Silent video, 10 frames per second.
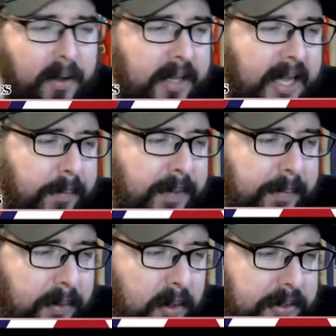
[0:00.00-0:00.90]
a lot of
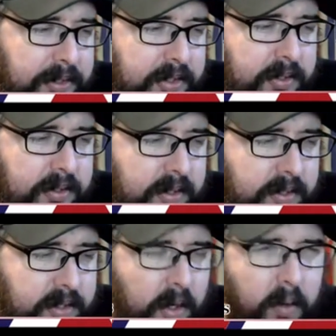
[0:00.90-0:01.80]
people
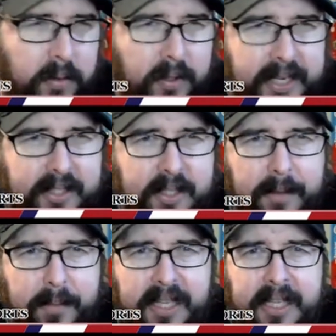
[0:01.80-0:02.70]
don't like
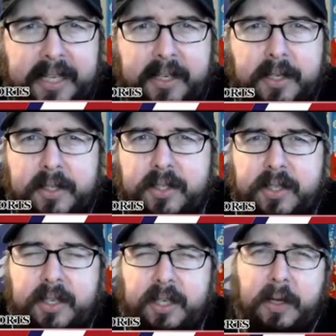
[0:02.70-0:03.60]
WWE
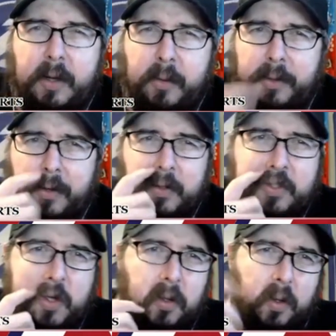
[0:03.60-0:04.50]
because you know they're
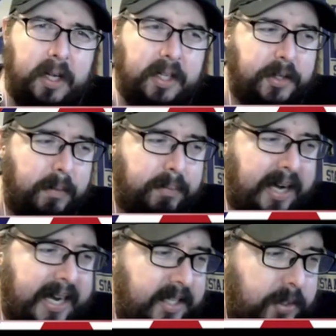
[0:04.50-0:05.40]
so loyal to
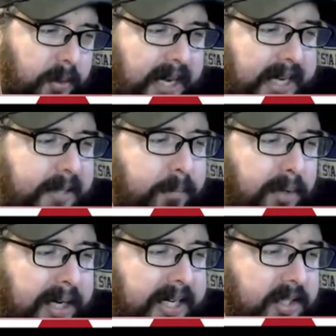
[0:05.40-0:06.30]
brands or hating
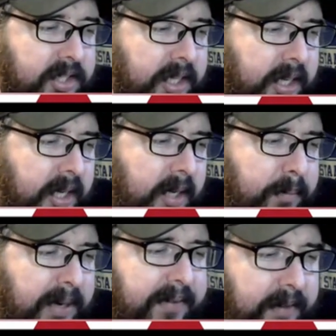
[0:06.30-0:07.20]
brands.
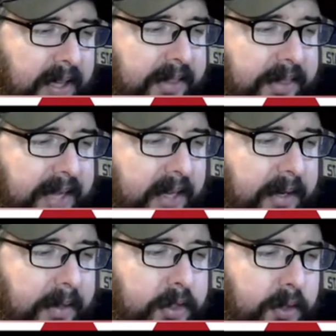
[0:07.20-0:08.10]
But I really think
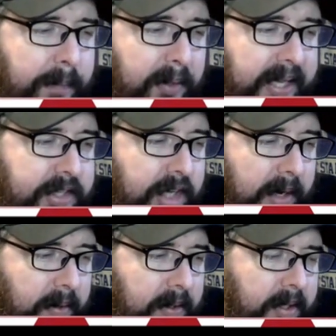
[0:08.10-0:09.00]
under the Triple H
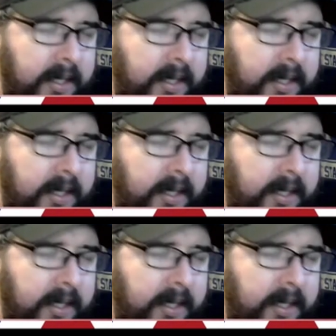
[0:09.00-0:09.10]
era,